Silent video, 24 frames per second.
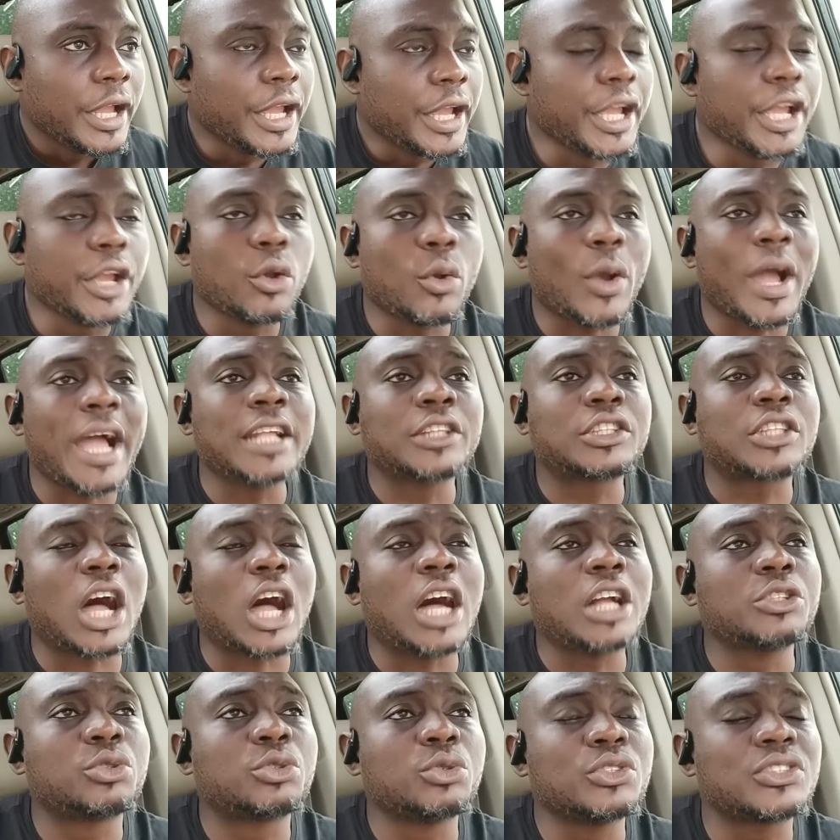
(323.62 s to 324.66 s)
he went
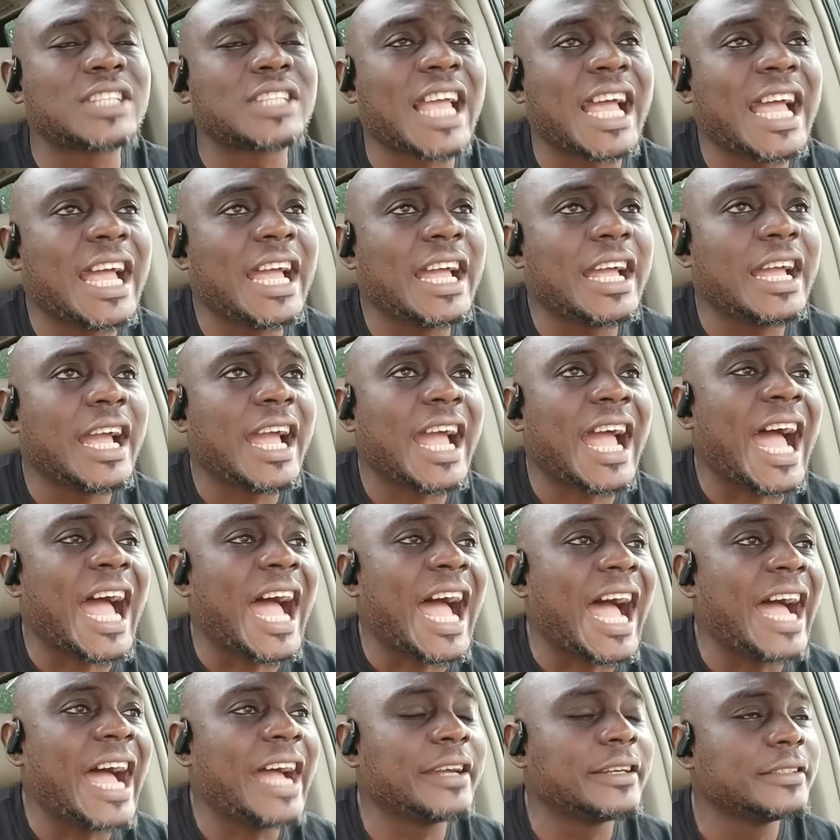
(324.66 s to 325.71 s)
on to say
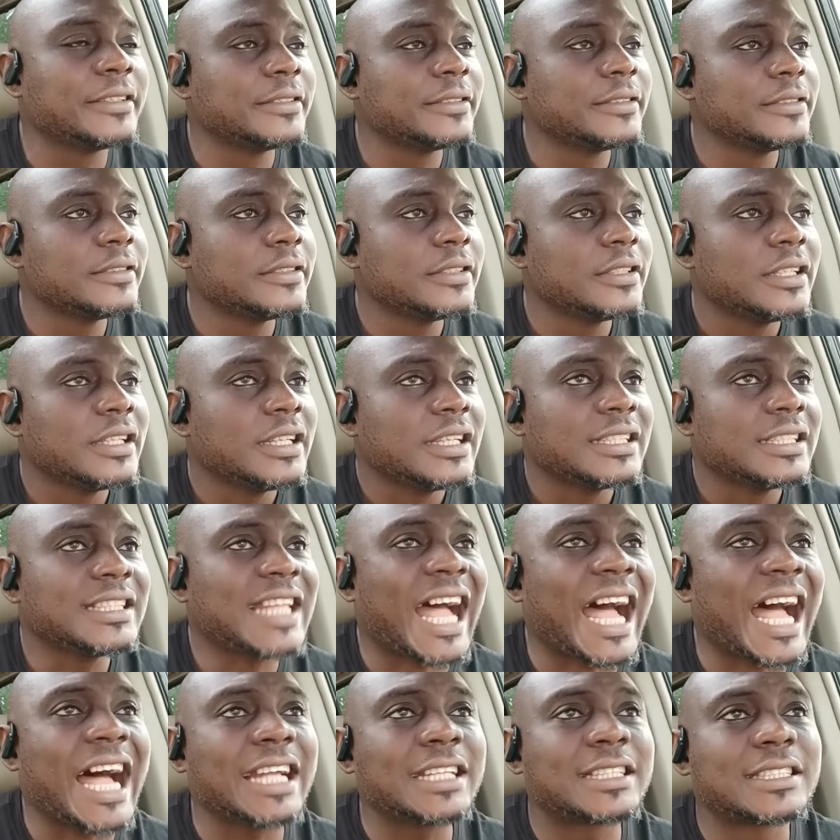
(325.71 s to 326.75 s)

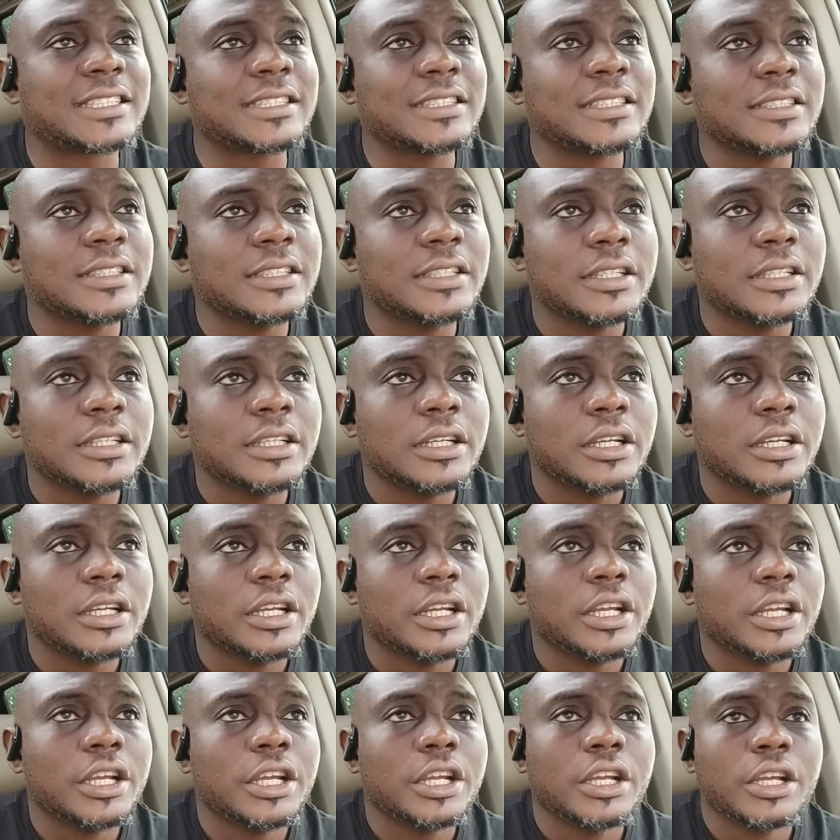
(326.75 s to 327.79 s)
that
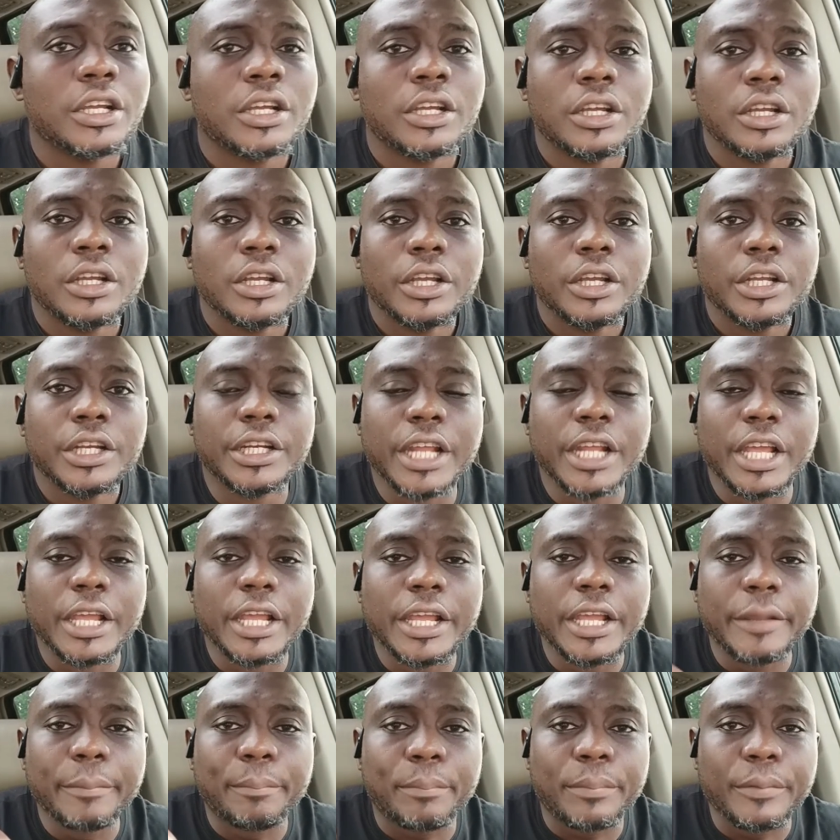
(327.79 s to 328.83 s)

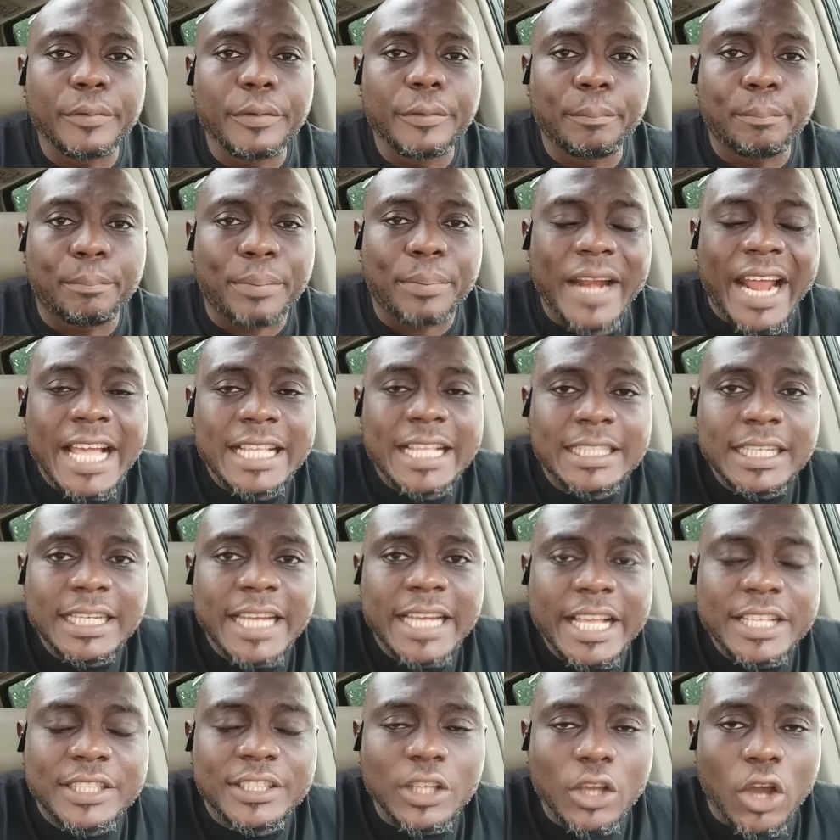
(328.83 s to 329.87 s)
the
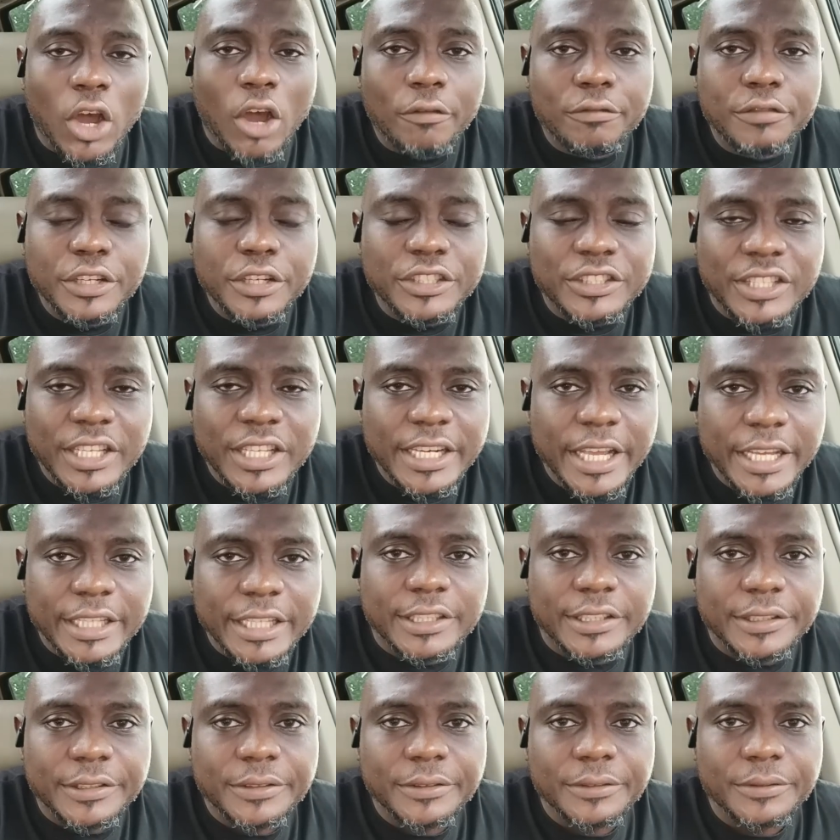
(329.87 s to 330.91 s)
presidency of the
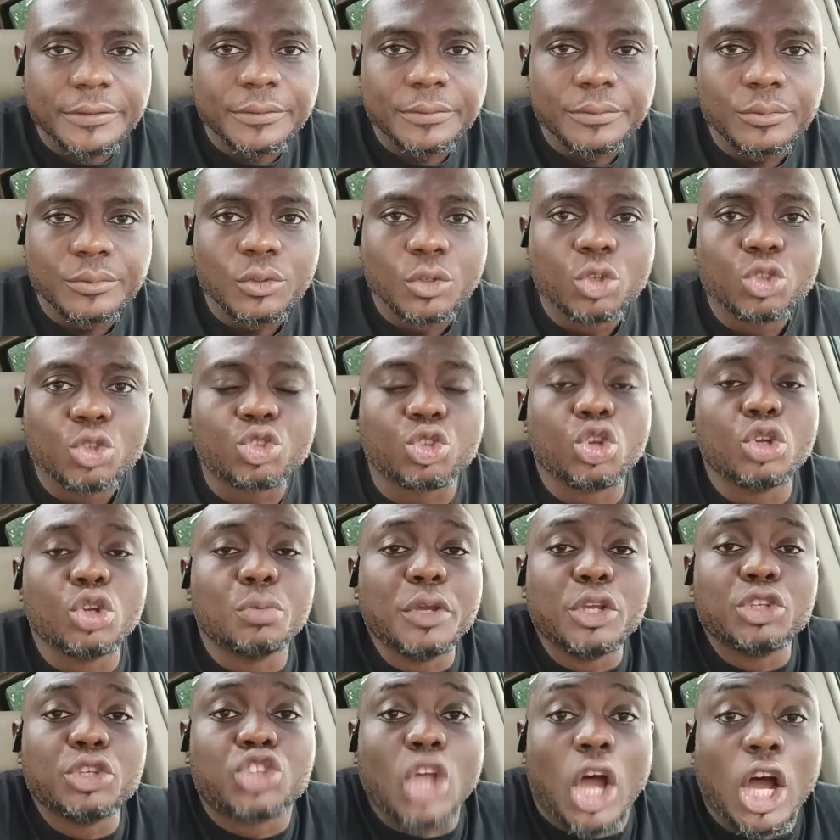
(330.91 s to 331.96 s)
Senate
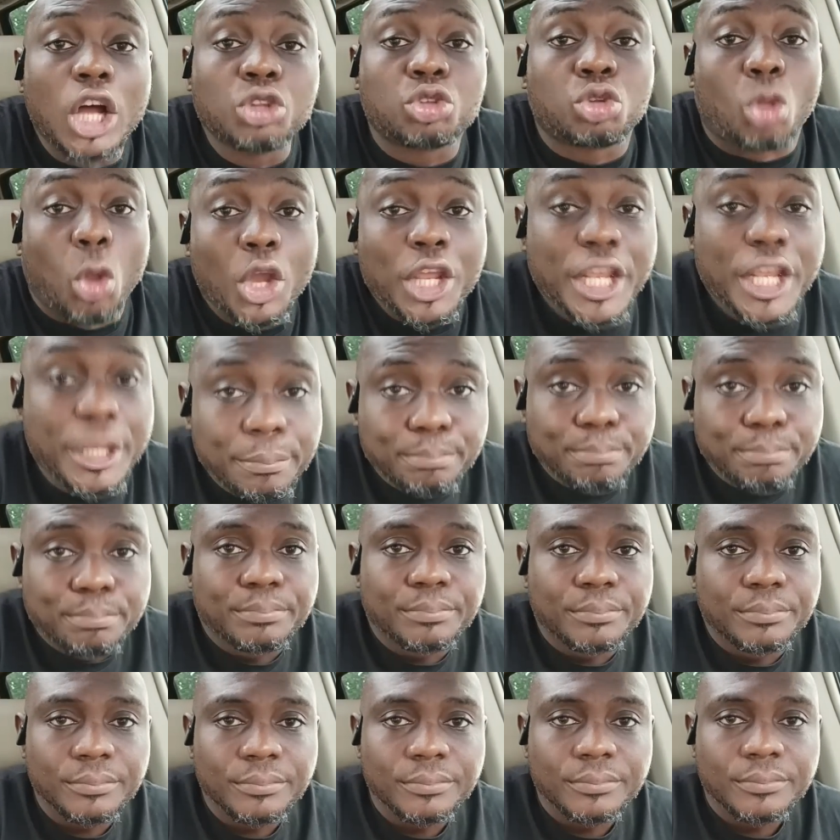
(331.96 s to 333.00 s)
should be zoned to him.
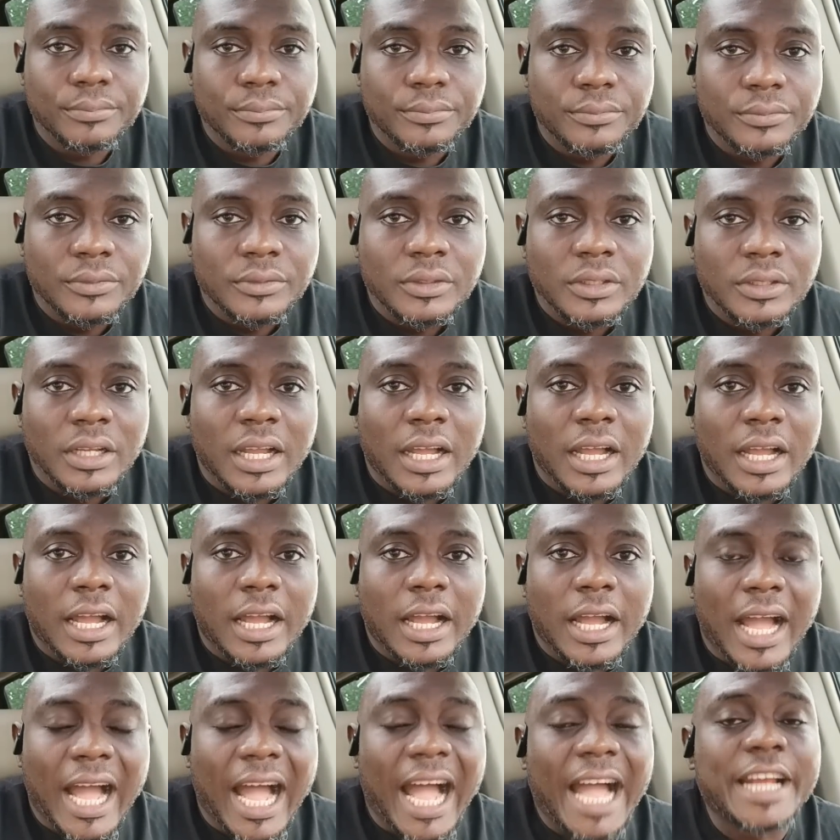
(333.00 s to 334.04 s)

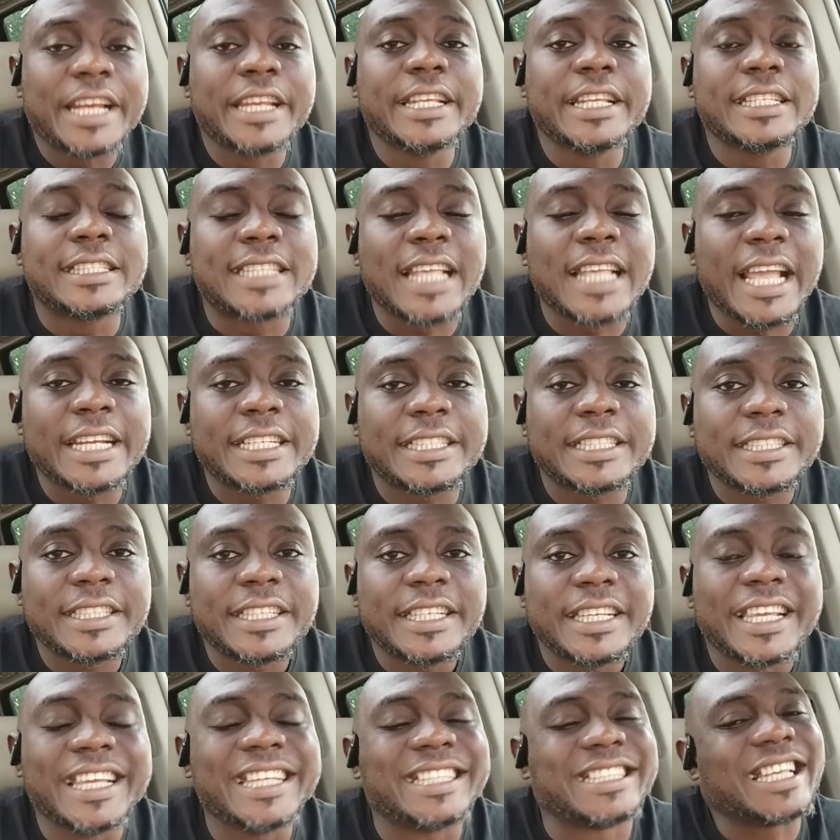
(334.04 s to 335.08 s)
And he said
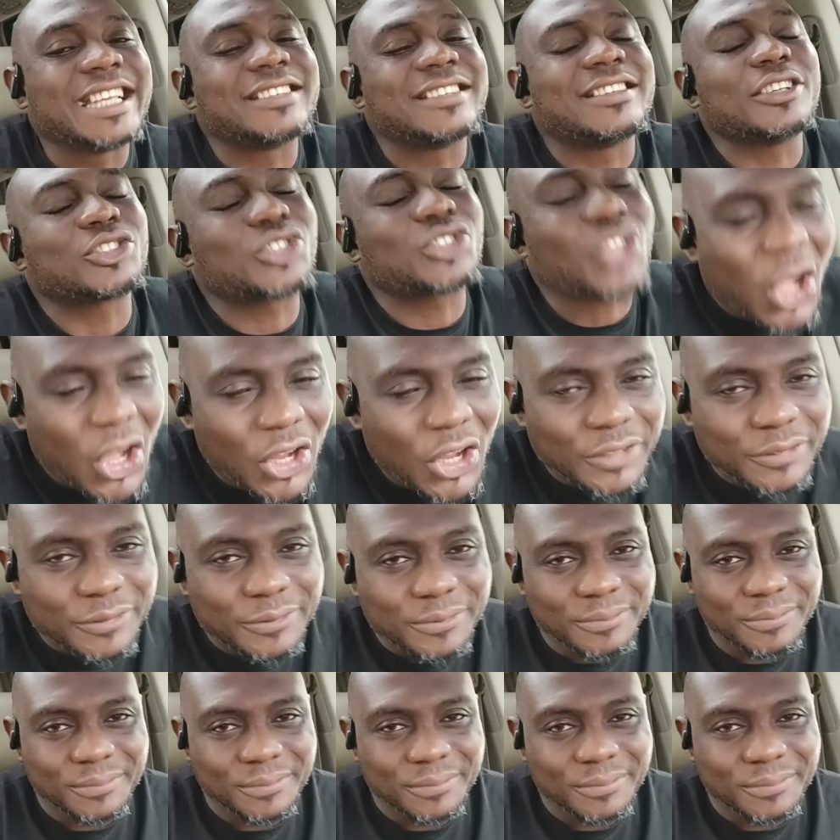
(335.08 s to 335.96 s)
it is his turn.